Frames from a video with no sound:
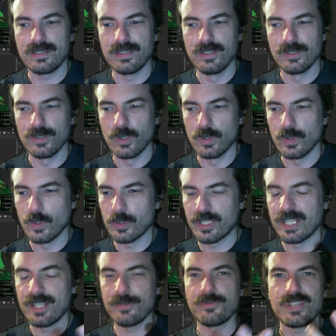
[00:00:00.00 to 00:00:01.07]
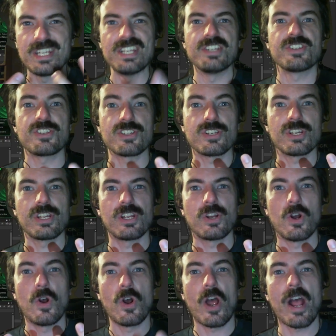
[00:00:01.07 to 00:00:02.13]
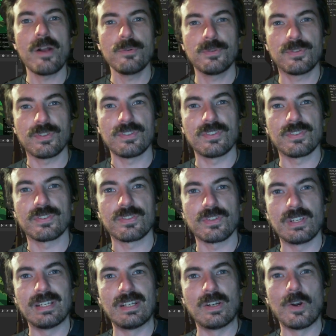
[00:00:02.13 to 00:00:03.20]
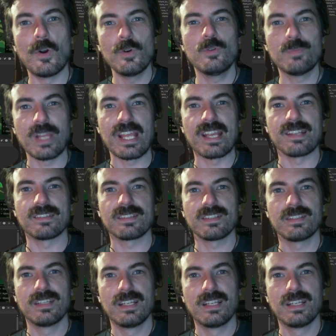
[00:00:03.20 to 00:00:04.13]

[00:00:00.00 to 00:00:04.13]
or give each house's homeland